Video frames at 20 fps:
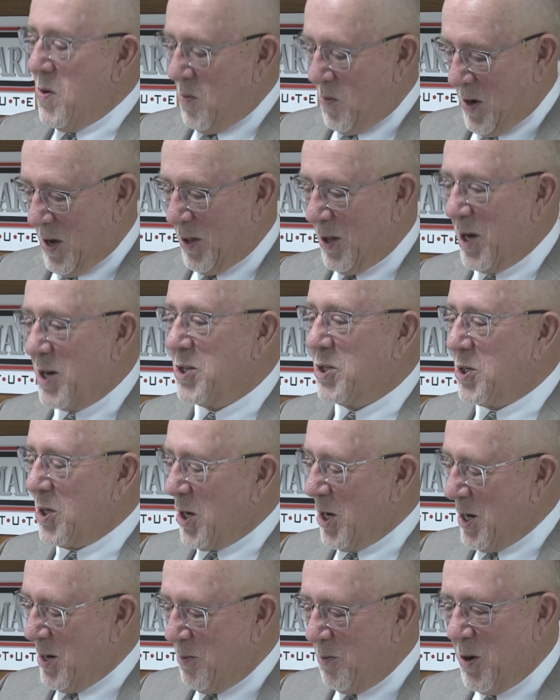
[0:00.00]
Well, they
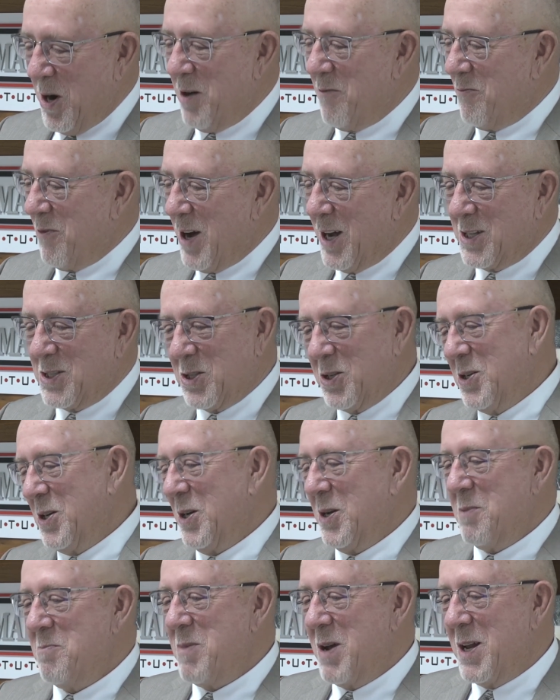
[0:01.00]
should. We've
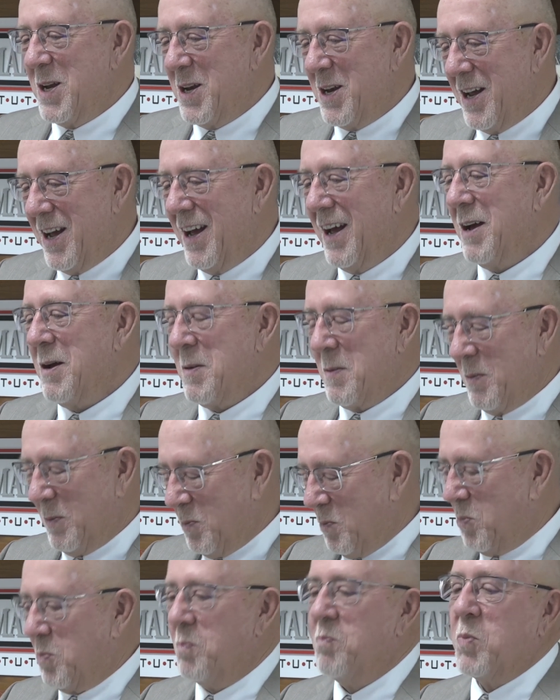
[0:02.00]
certainly been
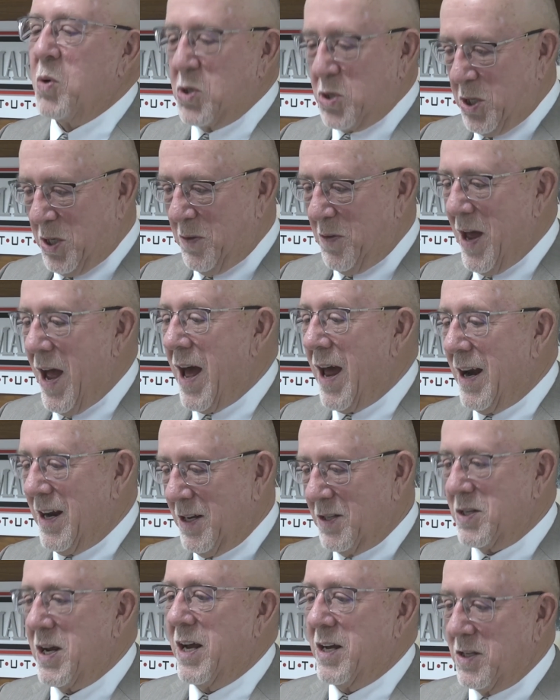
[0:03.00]
pushing that
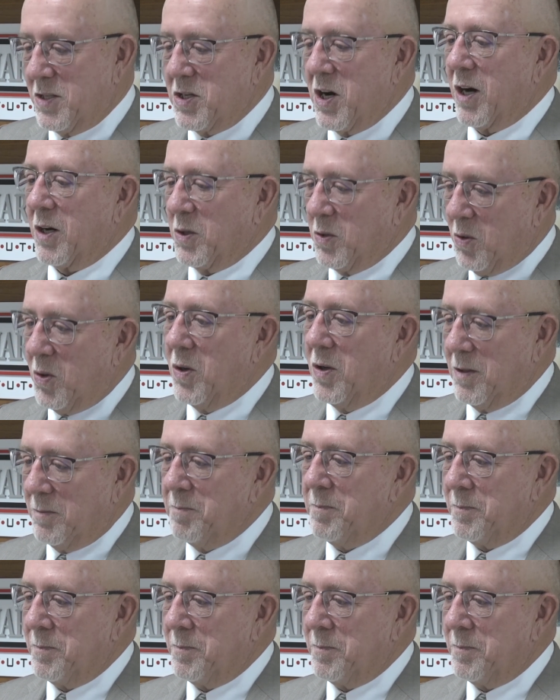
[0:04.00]
as our goal.